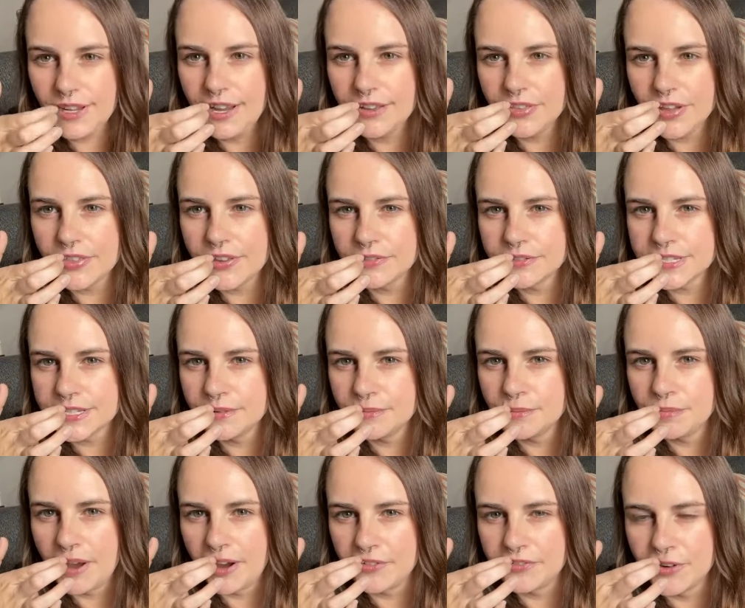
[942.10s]
I thought that was
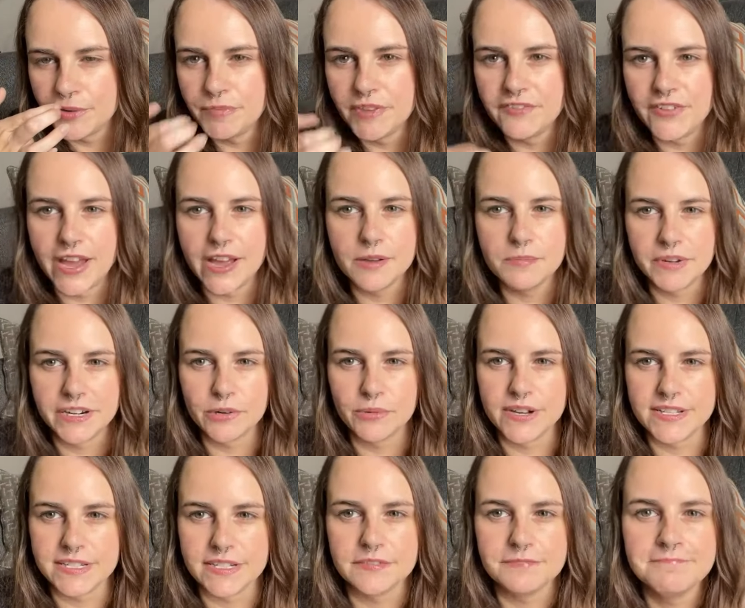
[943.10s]
something from the vet, but it
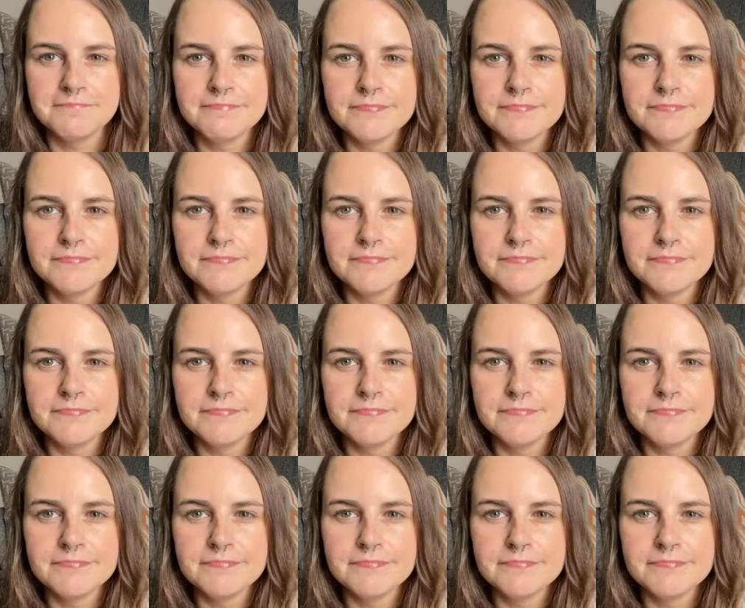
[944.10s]
wasn't.